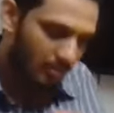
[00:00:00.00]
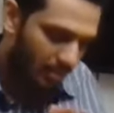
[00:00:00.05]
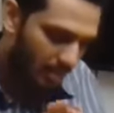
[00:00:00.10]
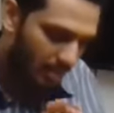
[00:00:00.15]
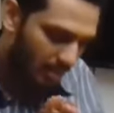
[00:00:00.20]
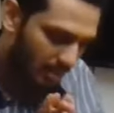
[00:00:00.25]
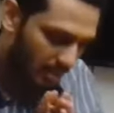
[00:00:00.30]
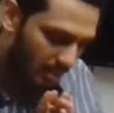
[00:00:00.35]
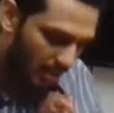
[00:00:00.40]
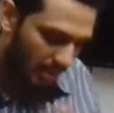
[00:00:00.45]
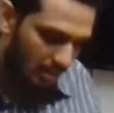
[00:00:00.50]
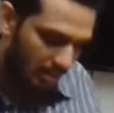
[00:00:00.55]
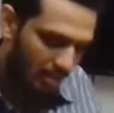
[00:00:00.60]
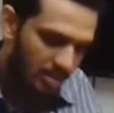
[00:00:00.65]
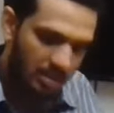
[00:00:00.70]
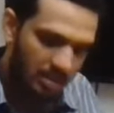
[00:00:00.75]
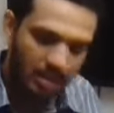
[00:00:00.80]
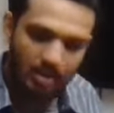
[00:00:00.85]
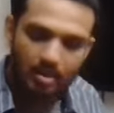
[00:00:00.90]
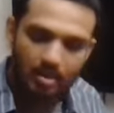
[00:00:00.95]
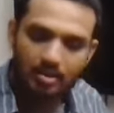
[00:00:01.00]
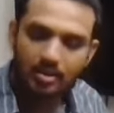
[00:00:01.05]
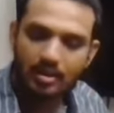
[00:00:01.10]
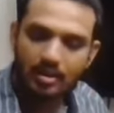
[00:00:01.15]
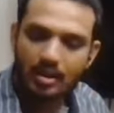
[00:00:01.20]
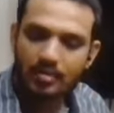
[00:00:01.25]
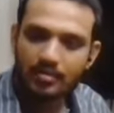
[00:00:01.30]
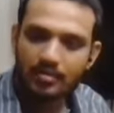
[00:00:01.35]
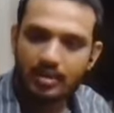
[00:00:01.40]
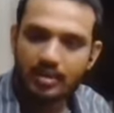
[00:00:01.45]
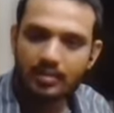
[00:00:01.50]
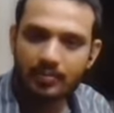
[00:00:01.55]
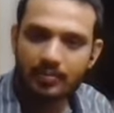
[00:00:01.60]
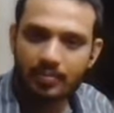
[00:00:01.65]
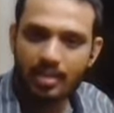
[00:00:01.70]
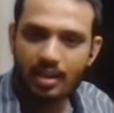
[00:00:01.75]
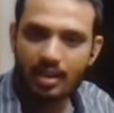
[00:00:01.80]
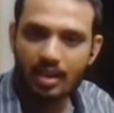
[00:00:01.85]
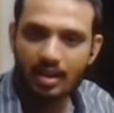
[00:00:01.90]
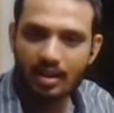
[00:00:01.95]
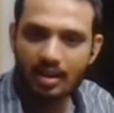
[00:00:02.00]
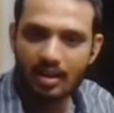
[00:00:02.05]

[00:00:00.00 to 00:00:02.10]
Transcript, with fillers: um, technology like contour crafting,